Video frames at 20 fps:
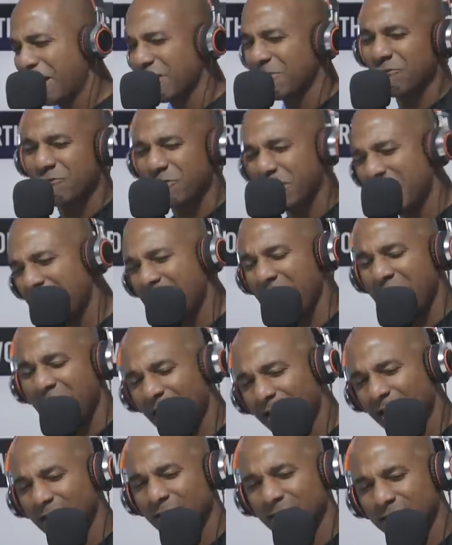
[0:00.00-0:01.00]
like Philly.
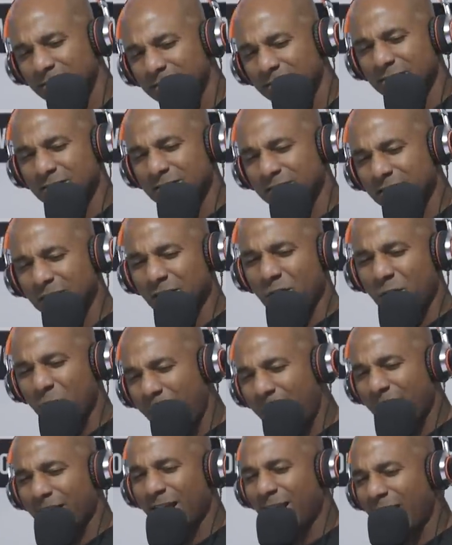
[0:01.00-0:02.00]

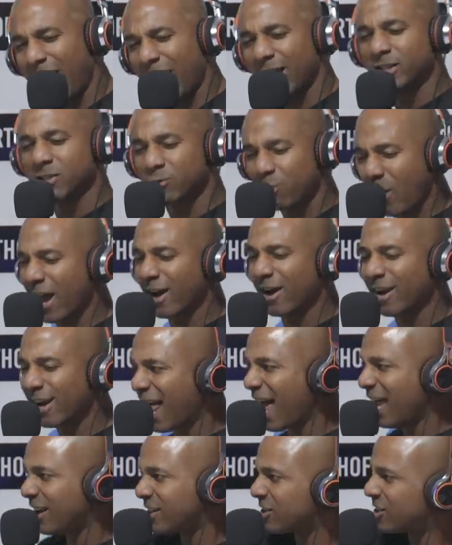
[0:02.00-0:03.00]
Nobody got swagger
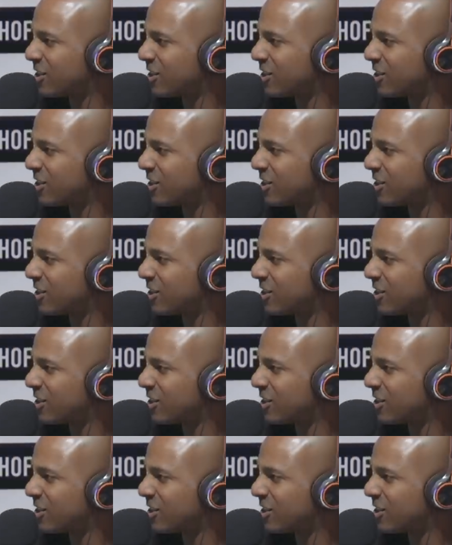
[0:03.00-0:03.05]
like